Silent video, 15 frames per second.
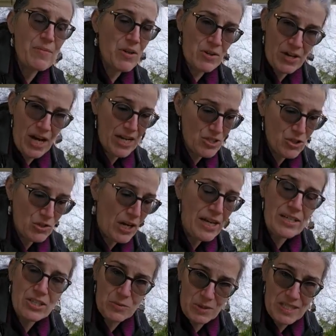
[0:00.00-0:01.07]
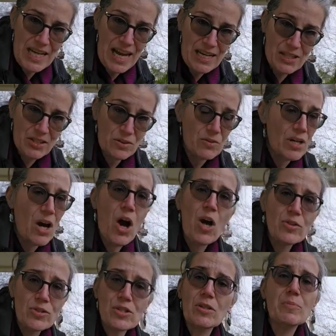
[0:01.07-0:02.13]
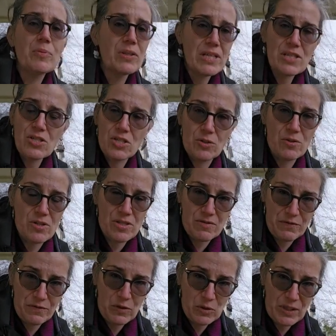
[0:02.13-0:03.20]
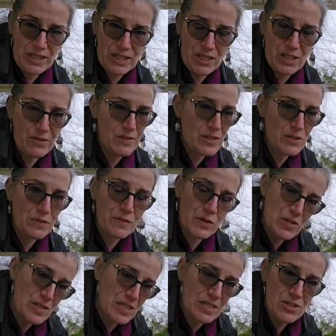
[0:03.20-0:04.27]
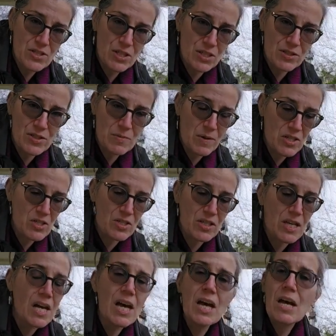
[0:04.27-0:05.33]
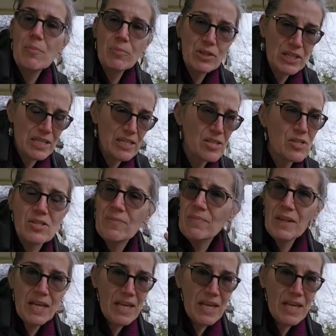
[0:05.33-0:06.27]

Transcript: They're not trying to attack you. Also, please do this in full gear. If it's your first install especially, please